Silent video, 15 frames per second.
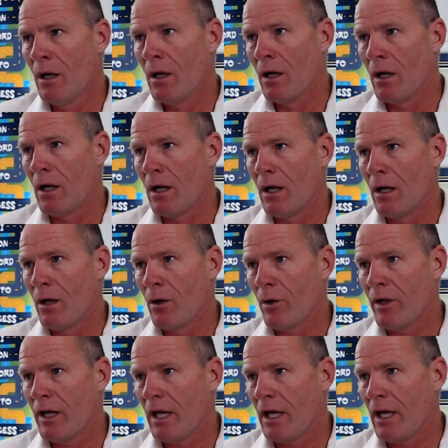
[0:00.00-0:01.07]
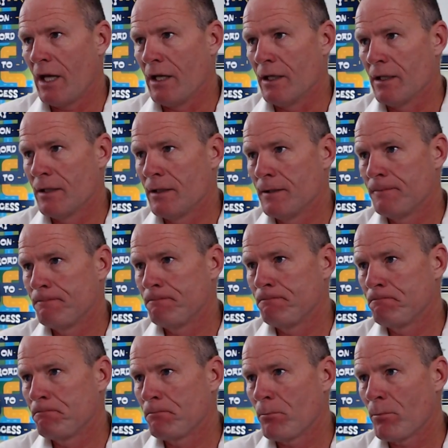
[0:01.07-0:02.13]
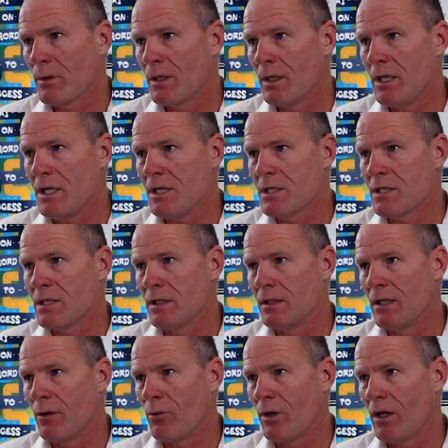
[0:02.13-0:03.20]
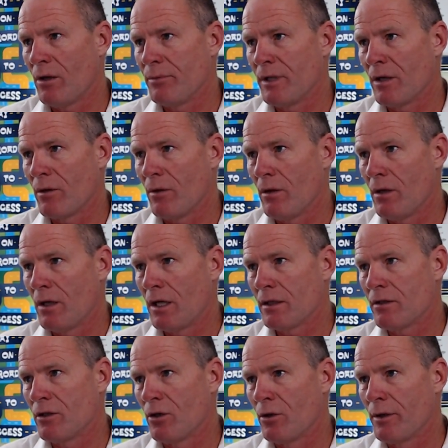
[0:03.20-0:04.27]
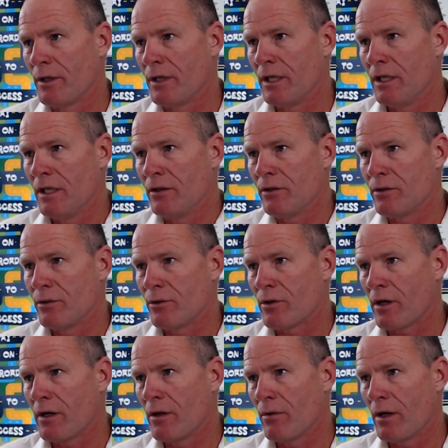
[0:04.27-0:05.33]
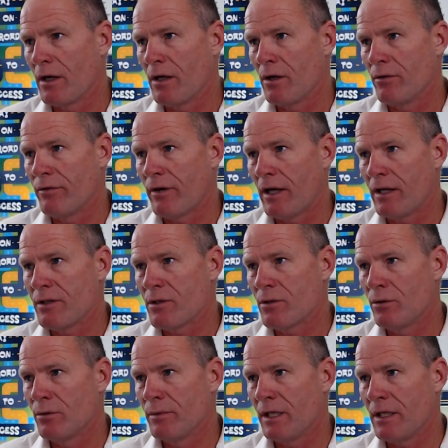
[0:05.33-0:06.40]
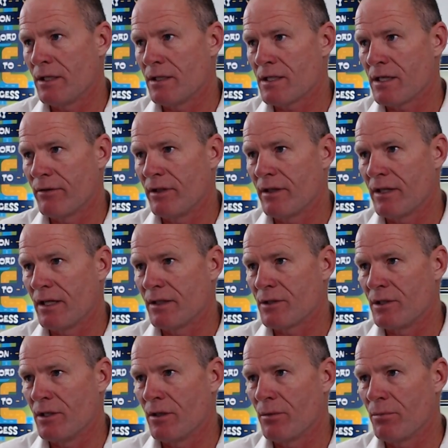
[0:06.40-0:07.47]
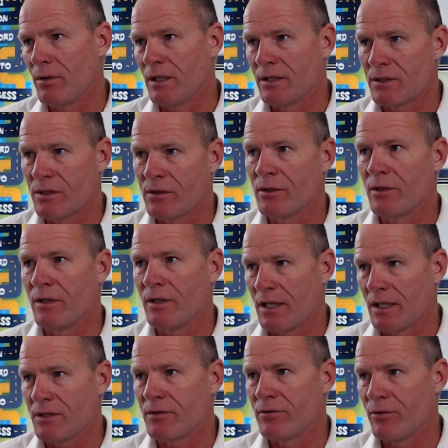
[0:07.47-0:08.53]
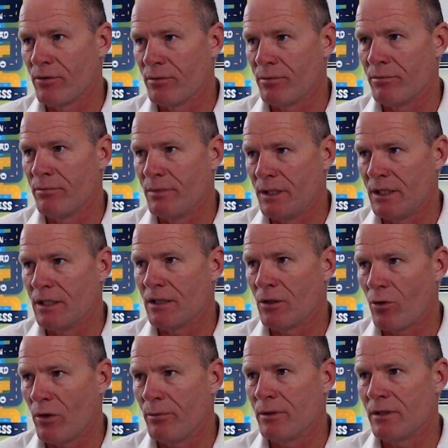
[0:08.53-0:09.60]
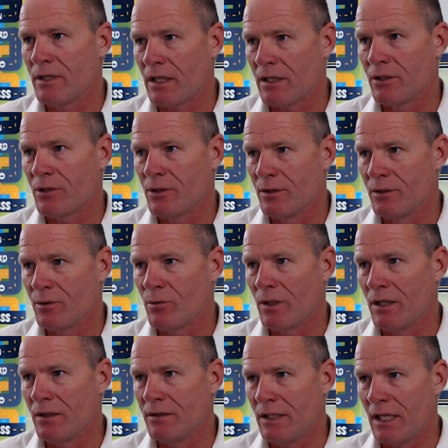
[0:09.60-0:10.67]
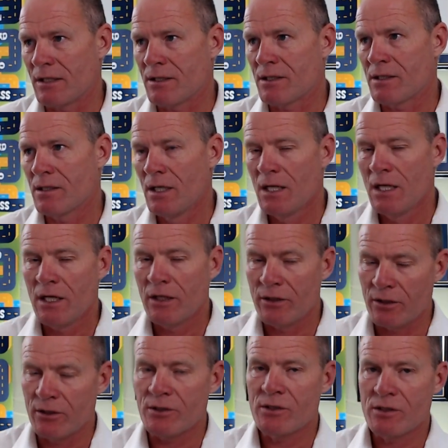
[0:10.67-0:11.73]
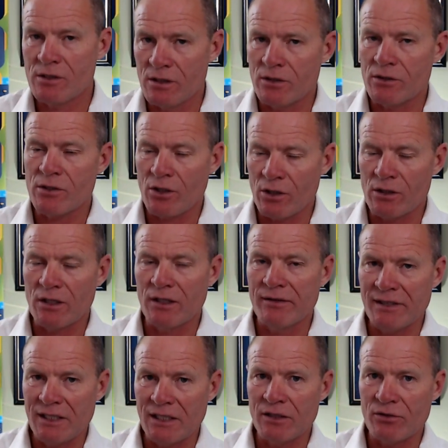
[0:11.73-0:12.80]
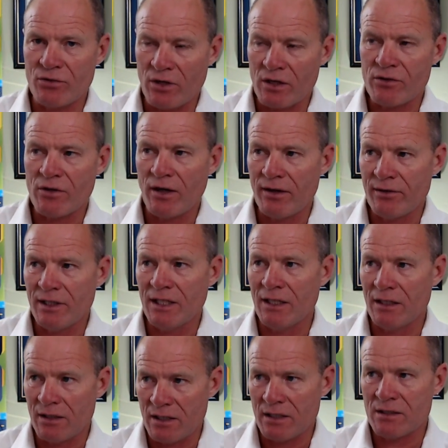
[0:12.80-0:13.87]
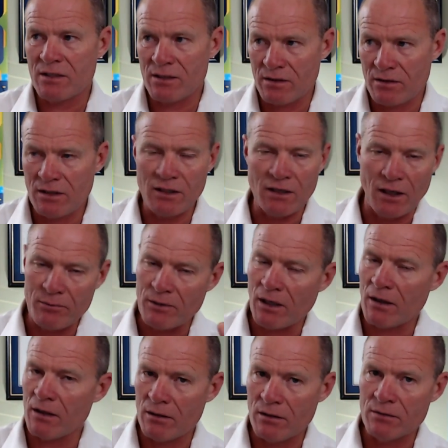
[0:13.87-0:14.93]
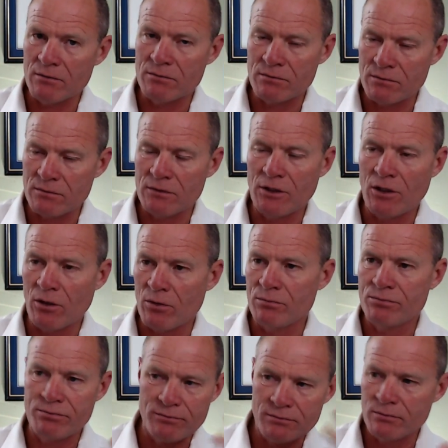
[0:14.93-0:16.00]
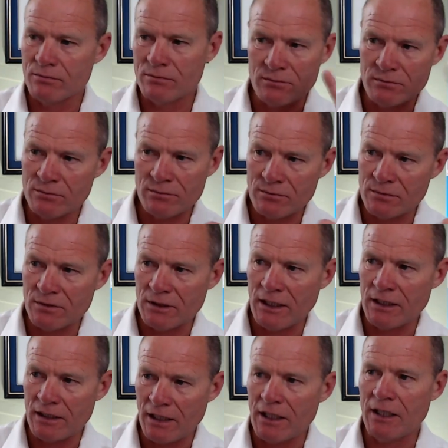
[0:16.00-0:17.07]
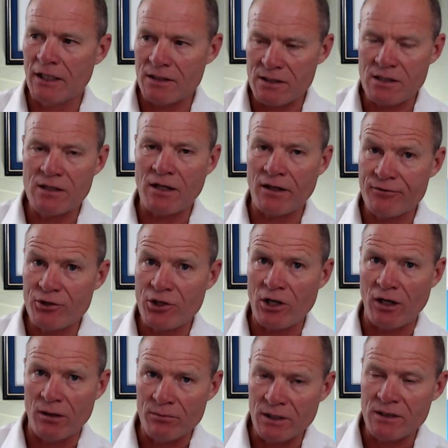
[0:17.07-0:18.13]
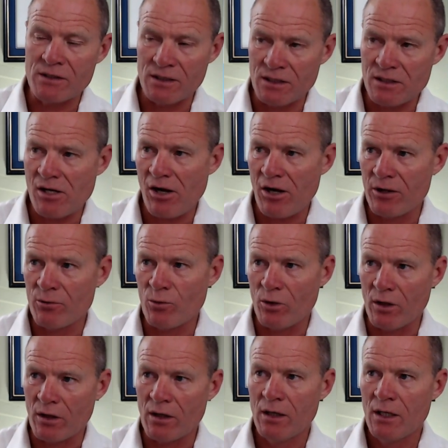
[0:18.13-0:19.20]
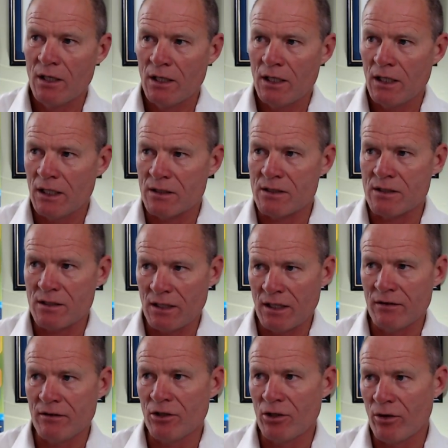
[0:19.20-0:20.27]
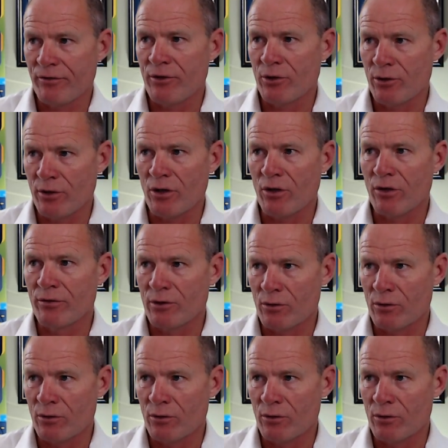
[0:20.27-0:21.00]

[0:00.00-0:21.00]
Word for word: Okay, Easton, that will help me out a lot going into trucking right out of high school, making $70,000 a year plus $30,000 for being an equipment technician as well. Yes. There's a good living in truck driving. I'm not gonna it is a tough job. It's hard work. And if you're doing over the